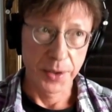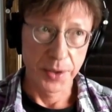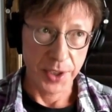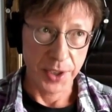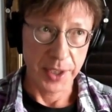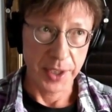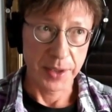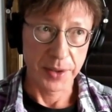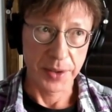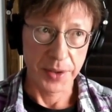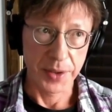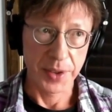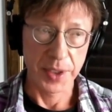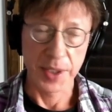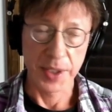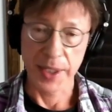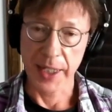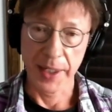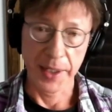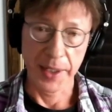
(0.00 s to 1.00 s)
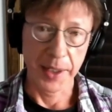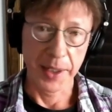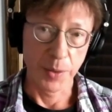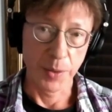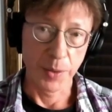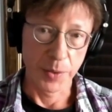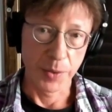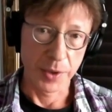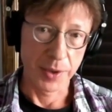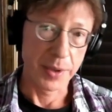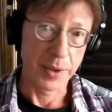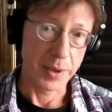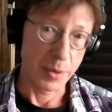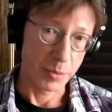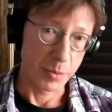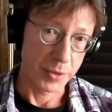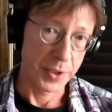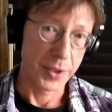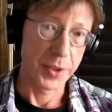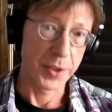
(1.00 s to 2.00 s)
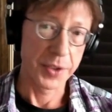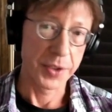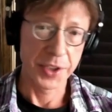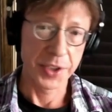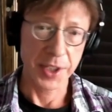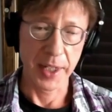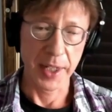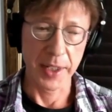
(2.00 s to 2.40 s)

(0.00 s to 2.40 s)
gentler society will emerge.